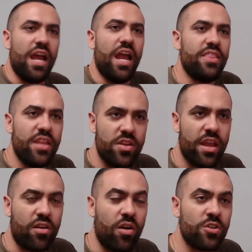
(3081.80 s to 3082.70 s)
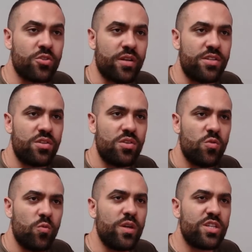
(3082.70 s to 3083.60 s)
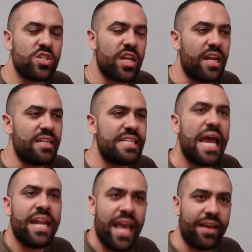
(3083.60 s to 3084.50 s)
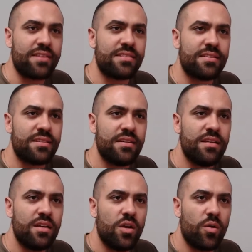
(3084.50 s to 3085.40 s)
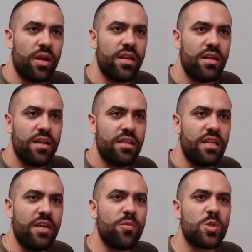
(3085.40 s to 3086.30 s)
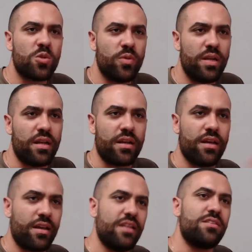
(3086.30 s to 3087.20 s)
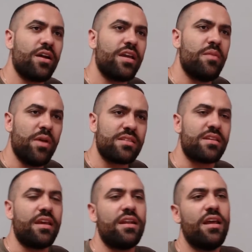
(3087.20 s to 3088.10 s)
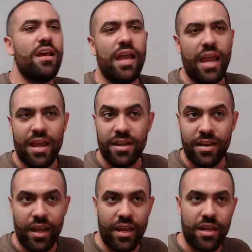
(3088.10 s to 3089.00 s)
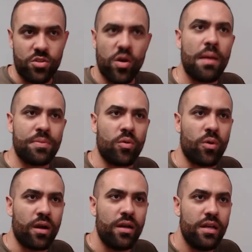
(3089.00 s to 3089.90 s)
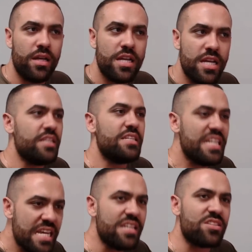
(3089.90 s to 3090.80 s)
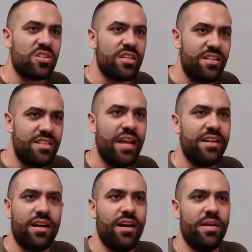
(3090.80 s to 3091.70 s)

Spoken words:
And then you get cartridge, which is like a 10x, right? The difference between a Kentucky musket and a trapdoor is easily 10 times.